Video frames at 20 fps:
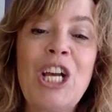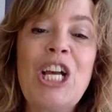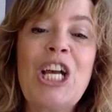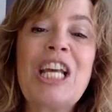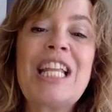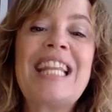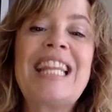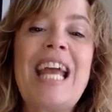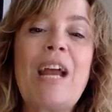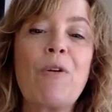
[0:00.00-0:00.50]

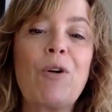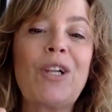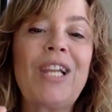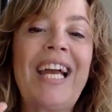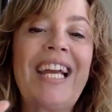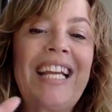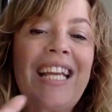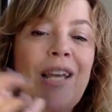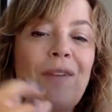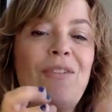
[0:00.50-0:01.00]
They were
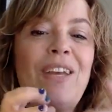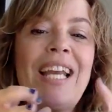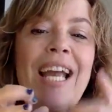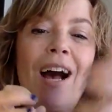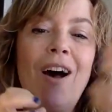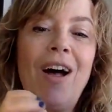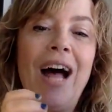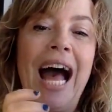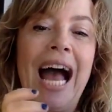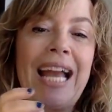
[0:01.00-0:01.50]
like giving
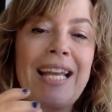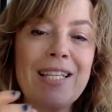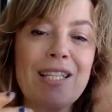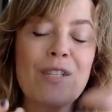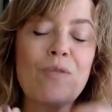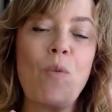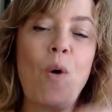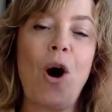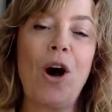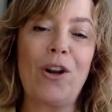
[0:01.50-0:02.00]
out
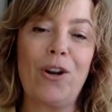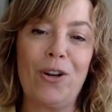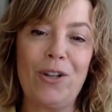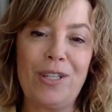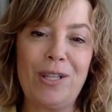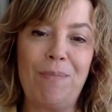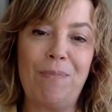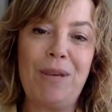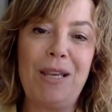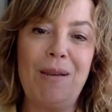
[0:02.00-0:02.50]
ice water
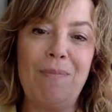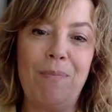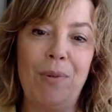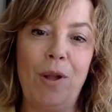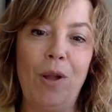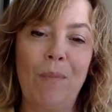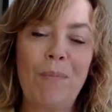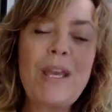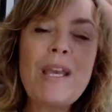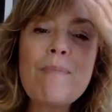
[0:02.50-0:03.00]
to
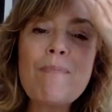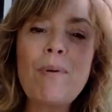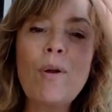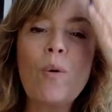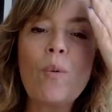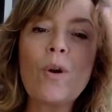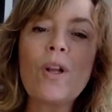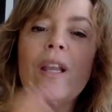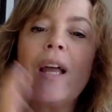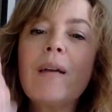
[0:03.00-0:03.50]
people. People
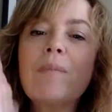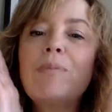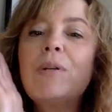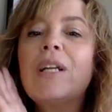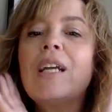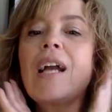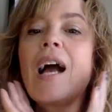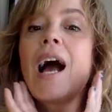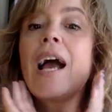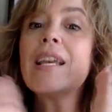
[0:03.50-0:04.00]
were like
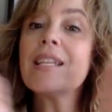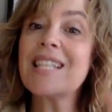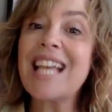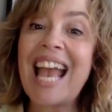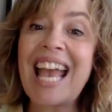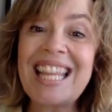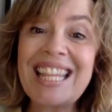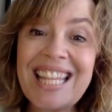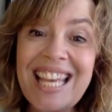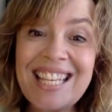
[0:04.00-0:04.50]
putting ice,
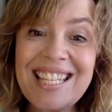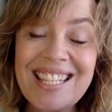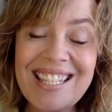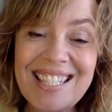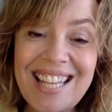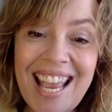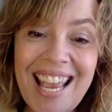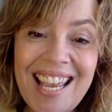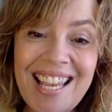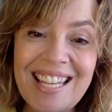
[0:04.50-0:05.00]
and they
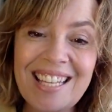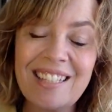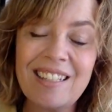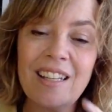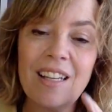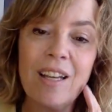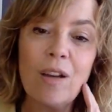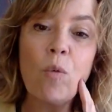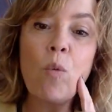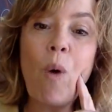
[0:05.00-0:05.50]
stayed.
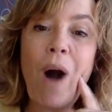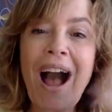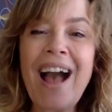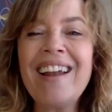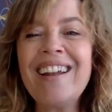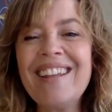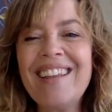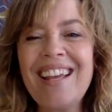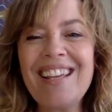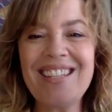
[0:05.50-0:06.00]
Why
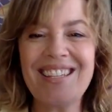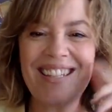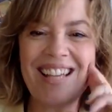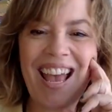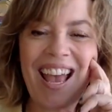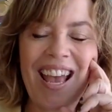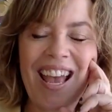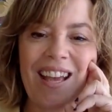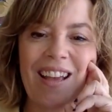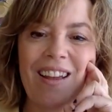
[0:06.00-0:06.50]
did they
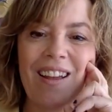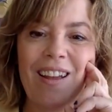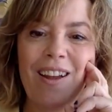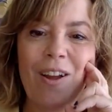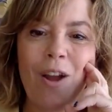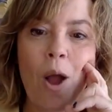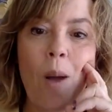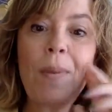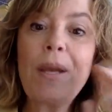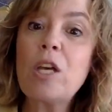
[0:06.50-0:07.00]
stay?
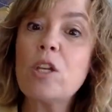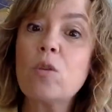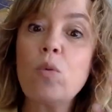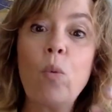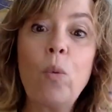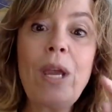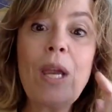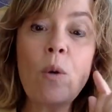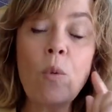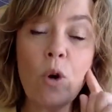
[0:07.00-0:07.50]
Because
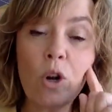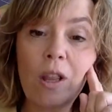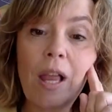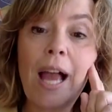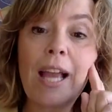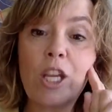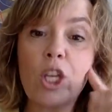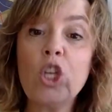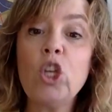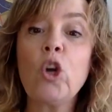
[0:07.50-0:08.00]
we were
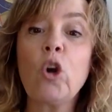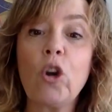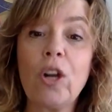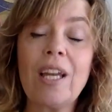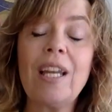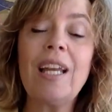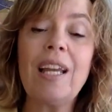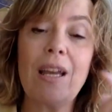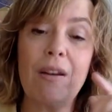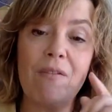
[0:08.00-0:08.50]
like, you're
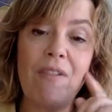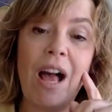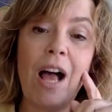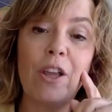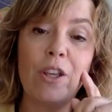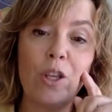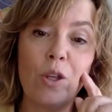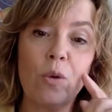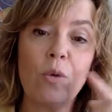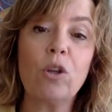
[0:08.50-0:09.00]
going to get
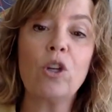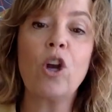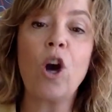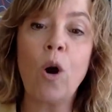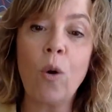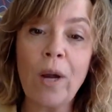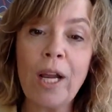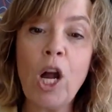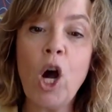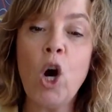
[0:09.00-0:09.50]
value.
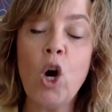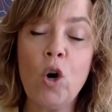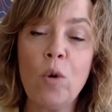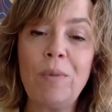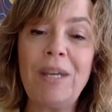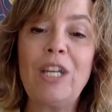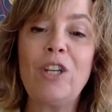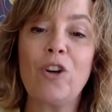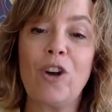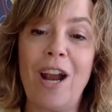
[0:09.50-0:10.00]
Going home
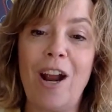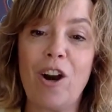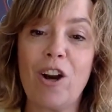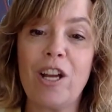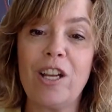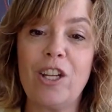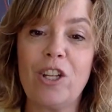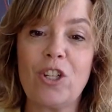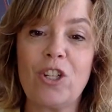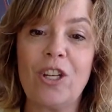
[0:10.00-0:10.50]
in your air
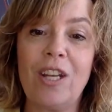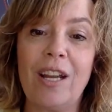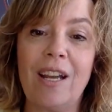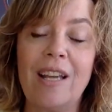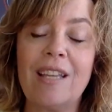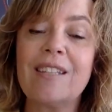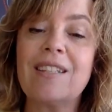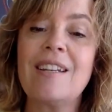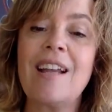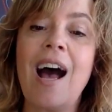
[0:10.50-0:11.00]
conditioning
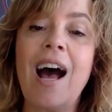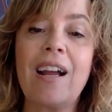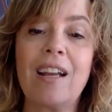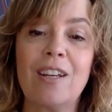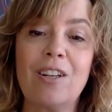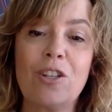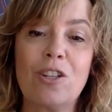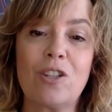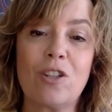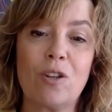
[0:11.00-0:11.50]
is not
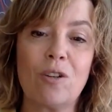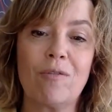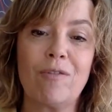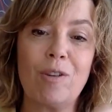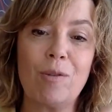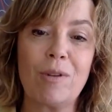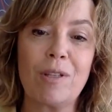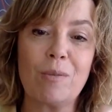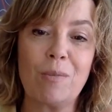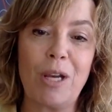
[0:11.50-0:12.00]
going to serve
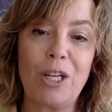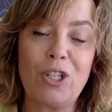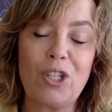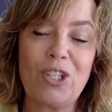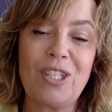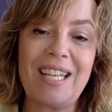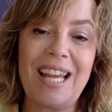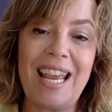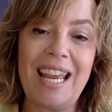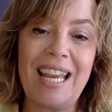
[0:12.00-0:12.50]
you as much
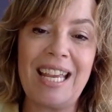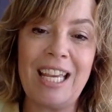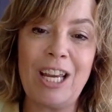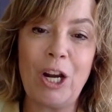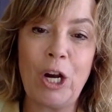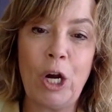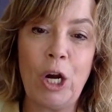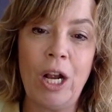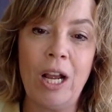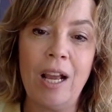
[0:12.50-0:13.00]
staying
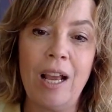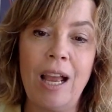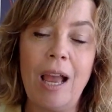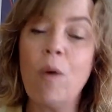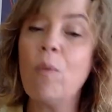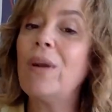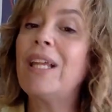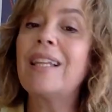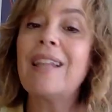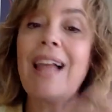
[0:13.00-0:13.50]
here.
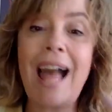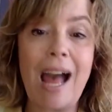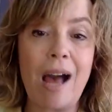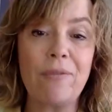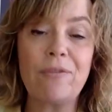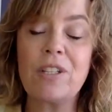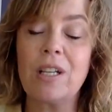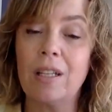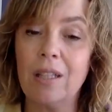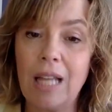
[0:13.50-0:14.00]
And we
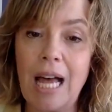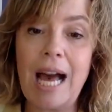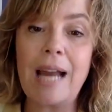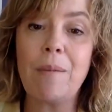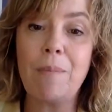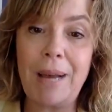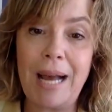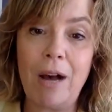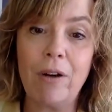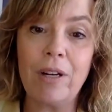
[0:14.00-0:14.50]
laughed a lot
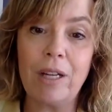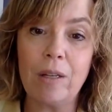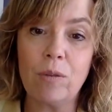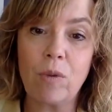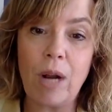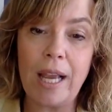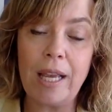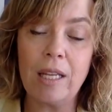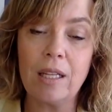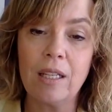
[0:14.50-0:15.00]
about it,
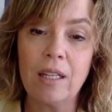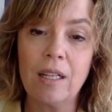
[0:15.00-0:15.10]
right?